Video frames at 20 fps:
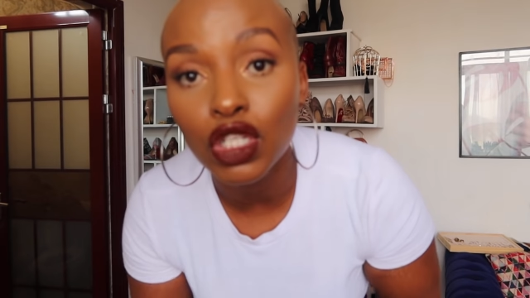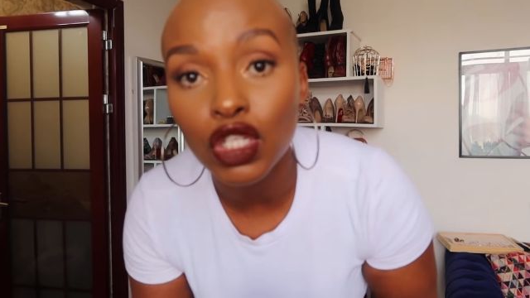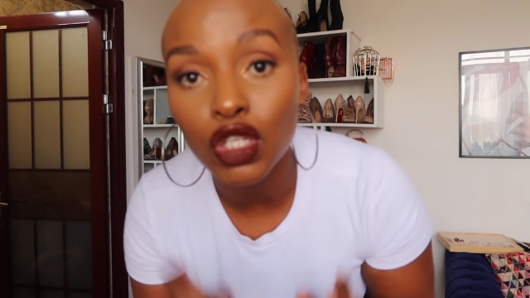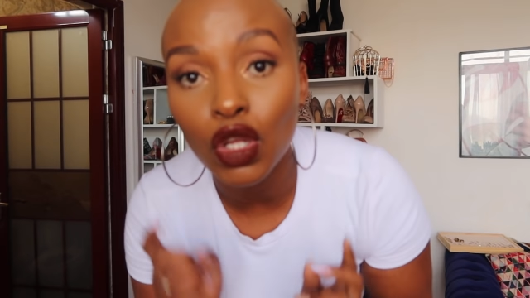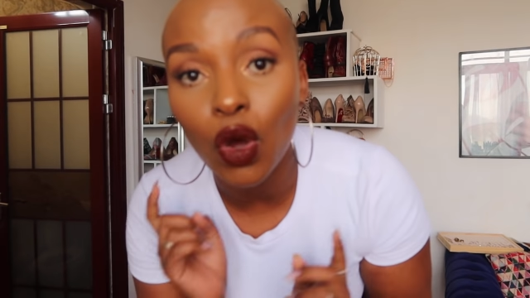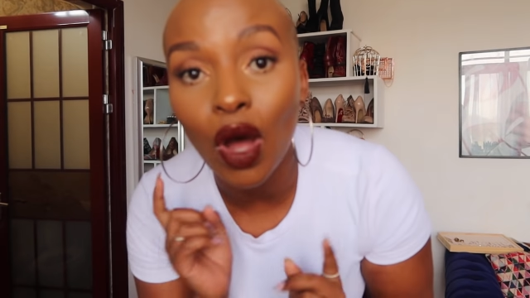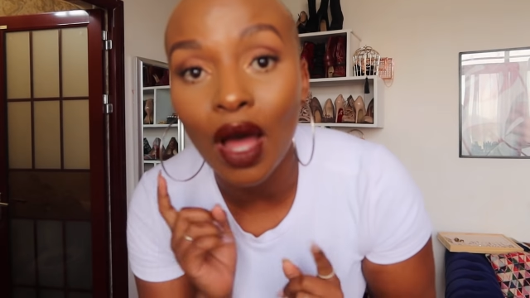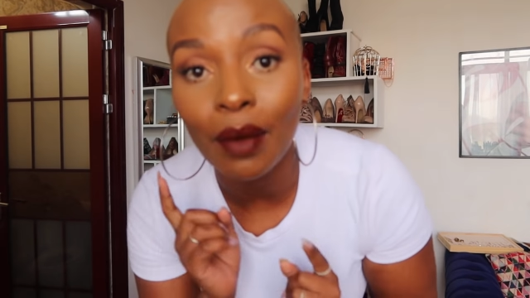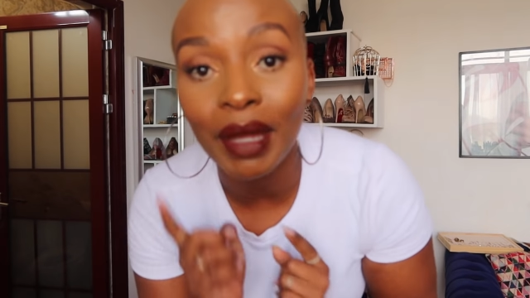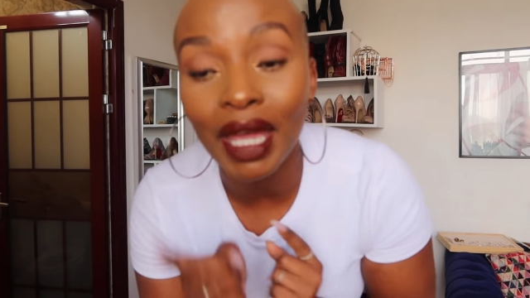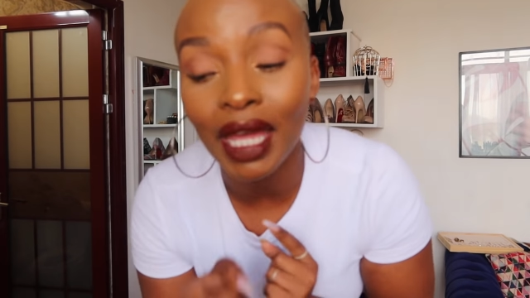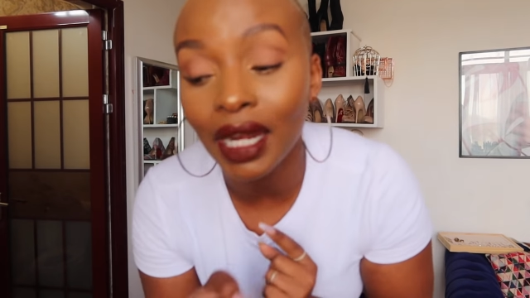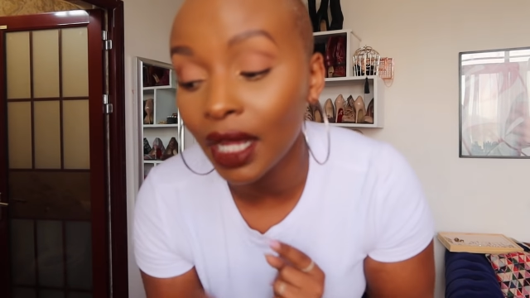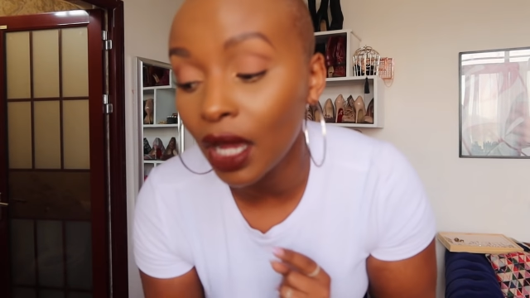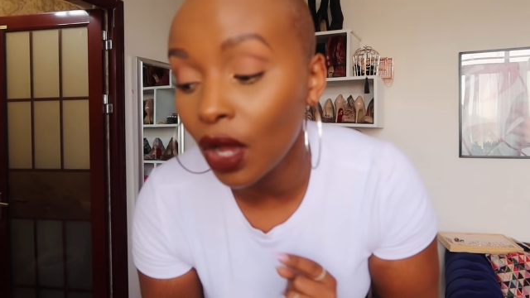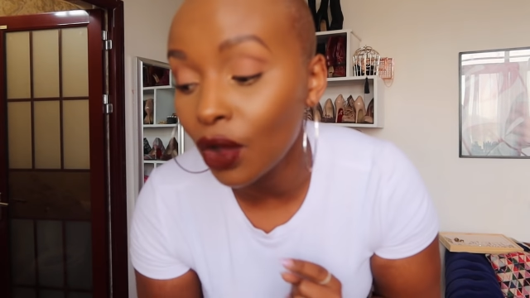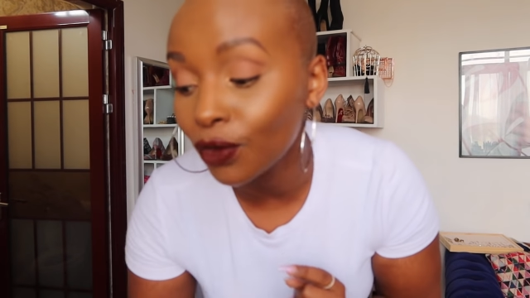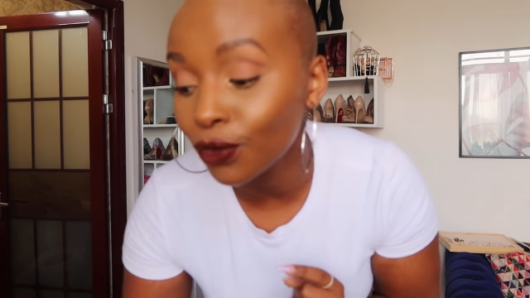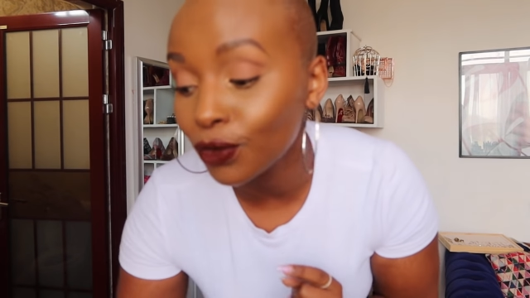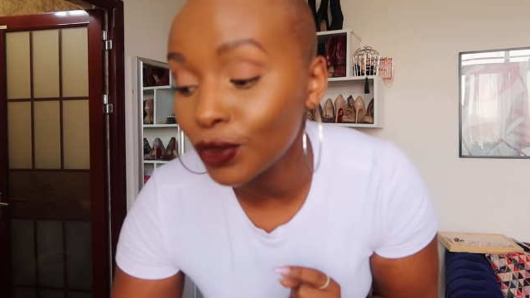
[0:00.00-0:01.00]
So I'm
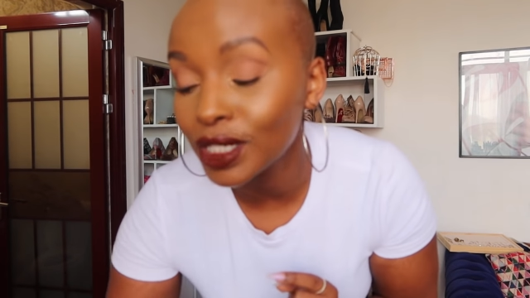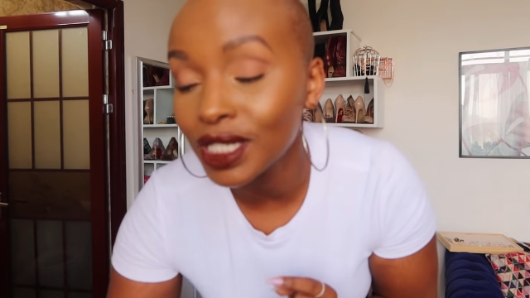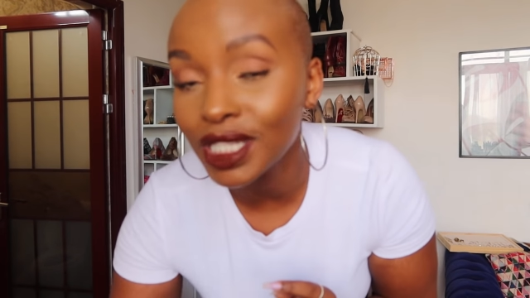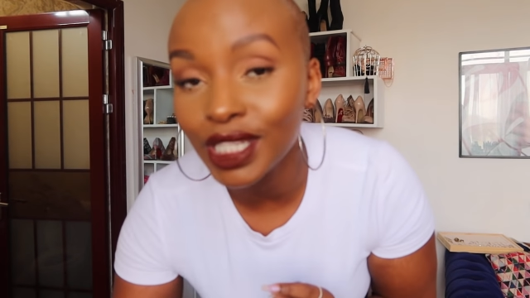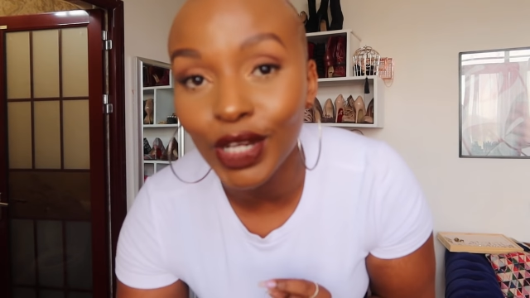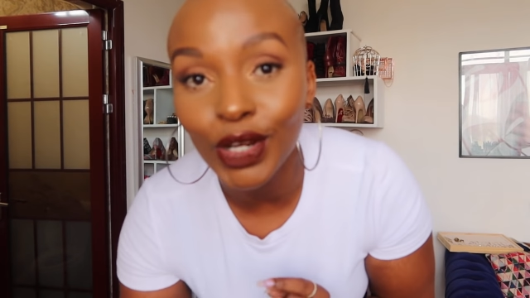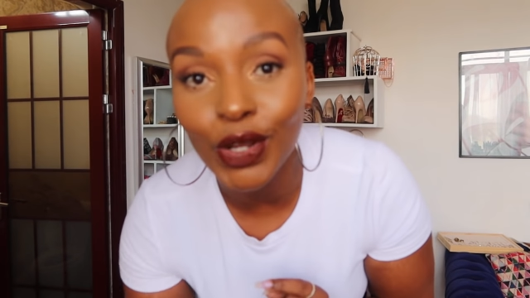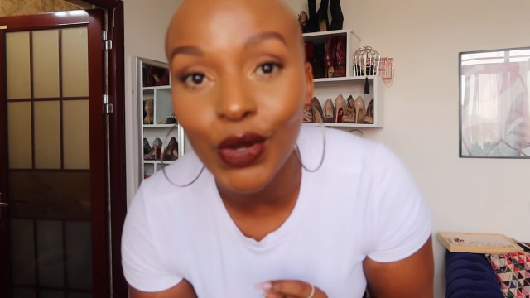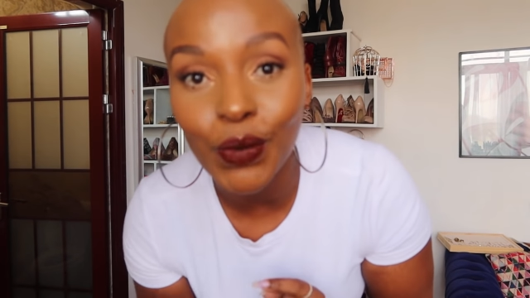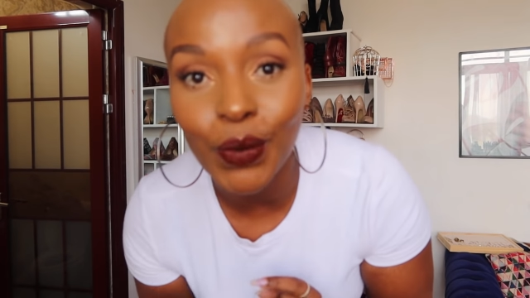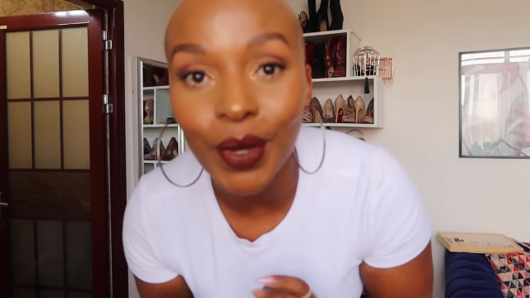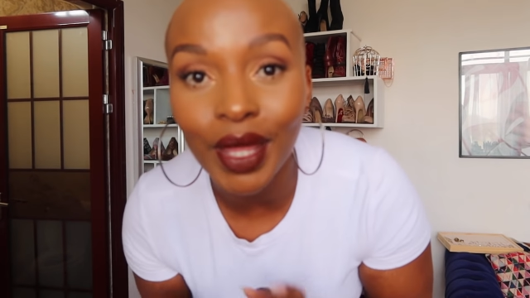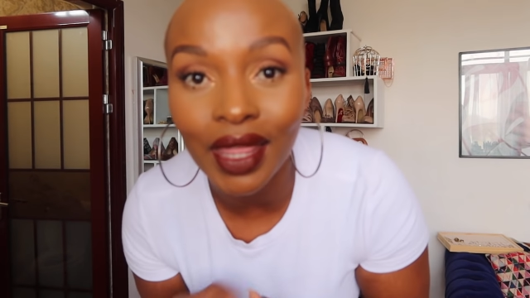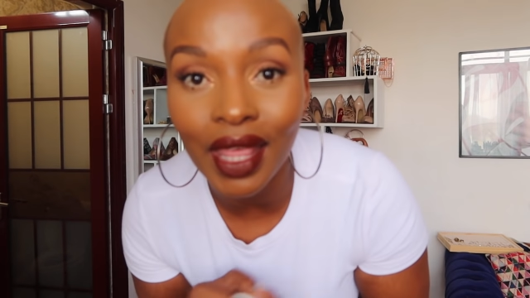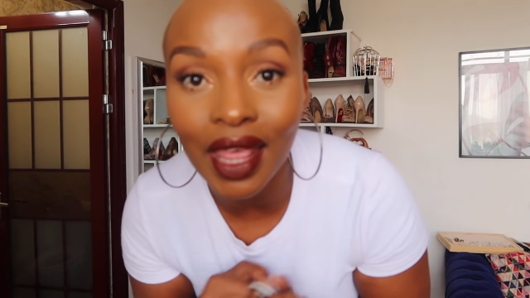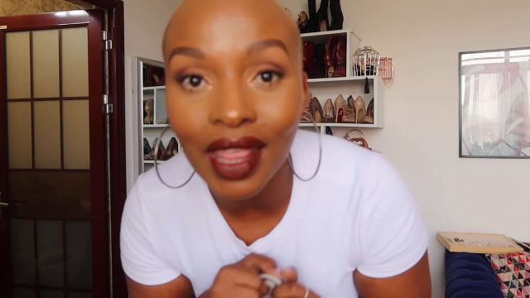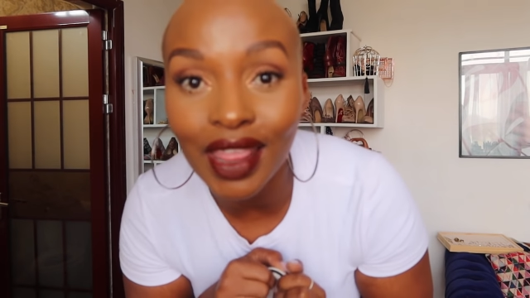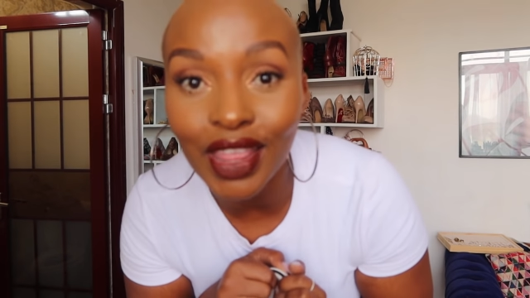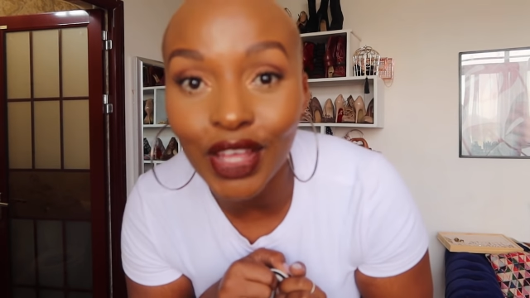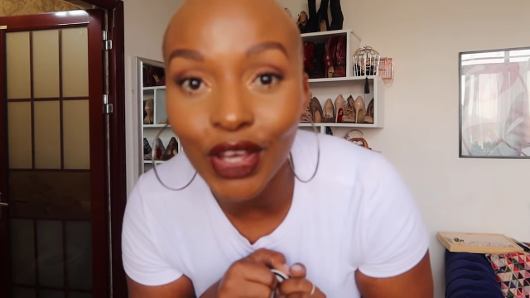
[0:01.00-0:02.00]
heading out for dinner
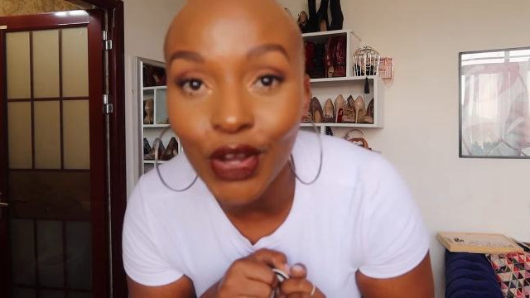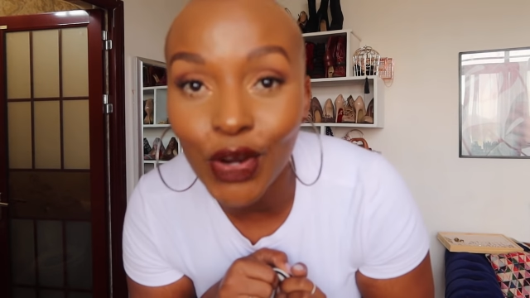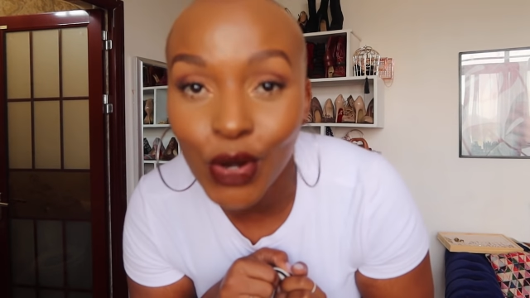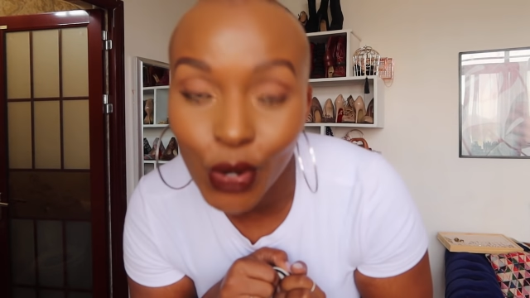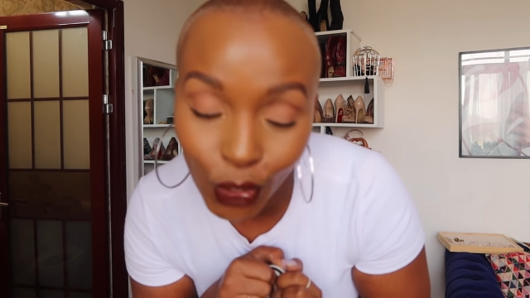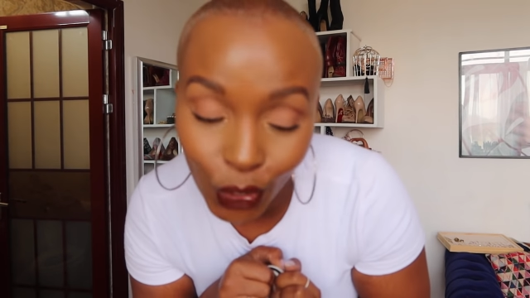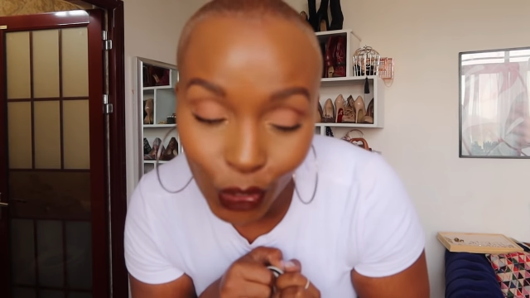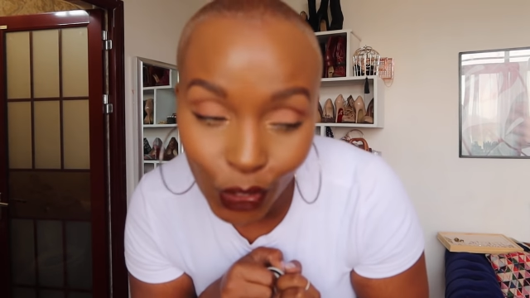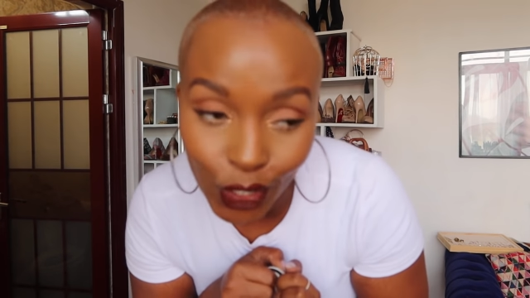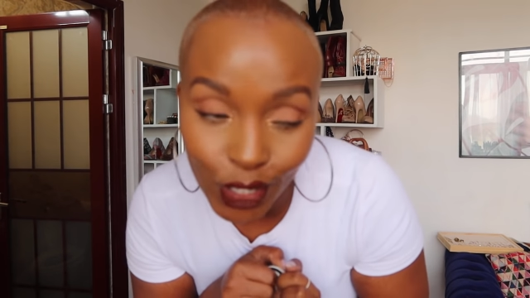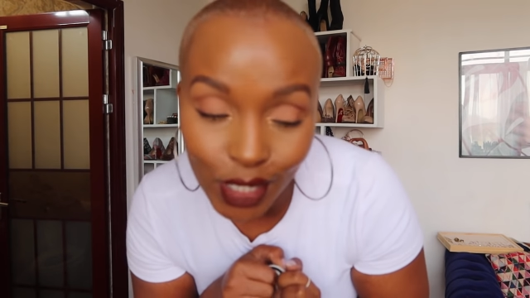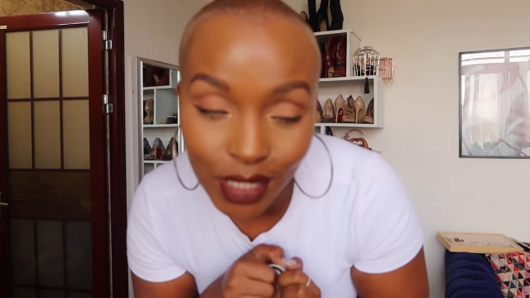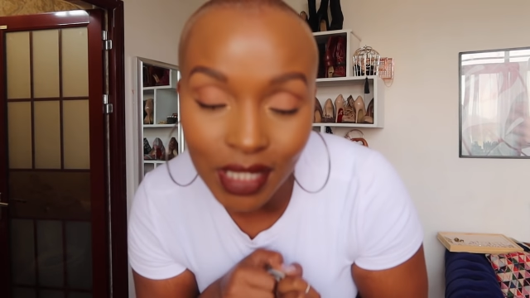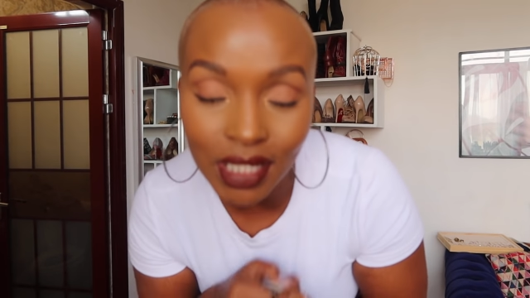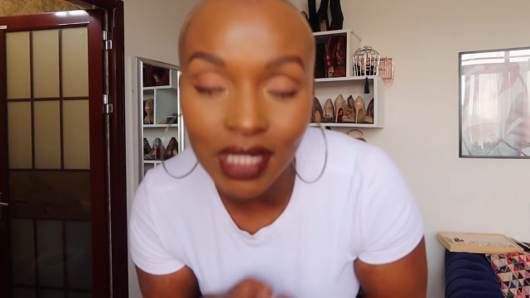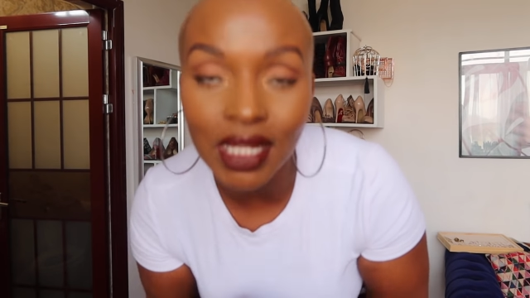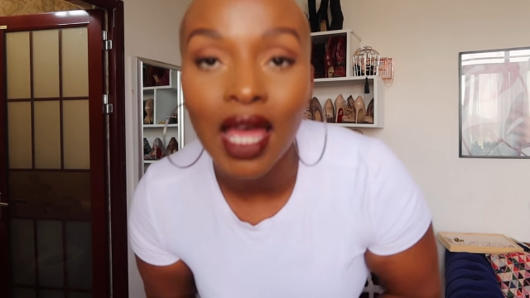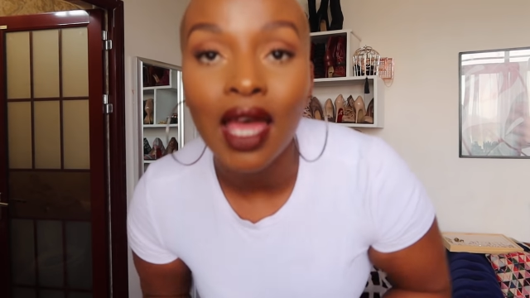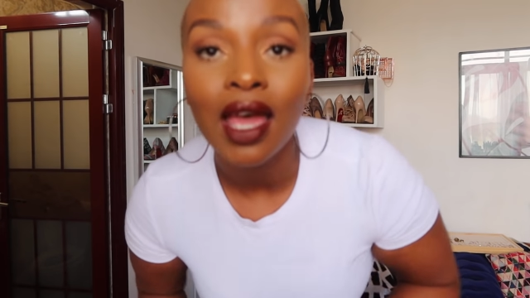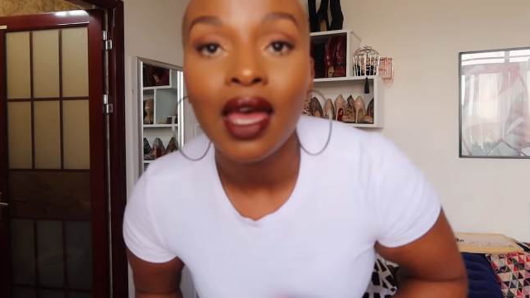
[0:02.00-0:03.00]
with the
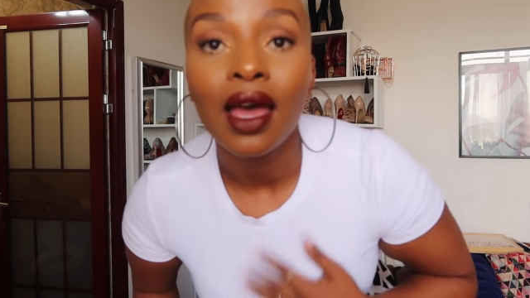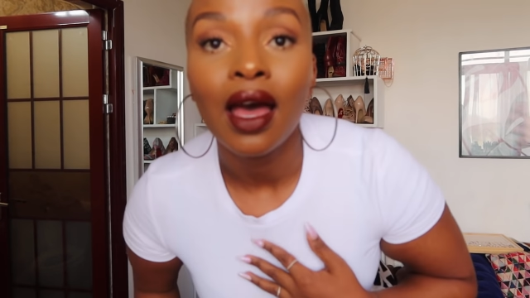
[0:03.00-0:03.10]
girls.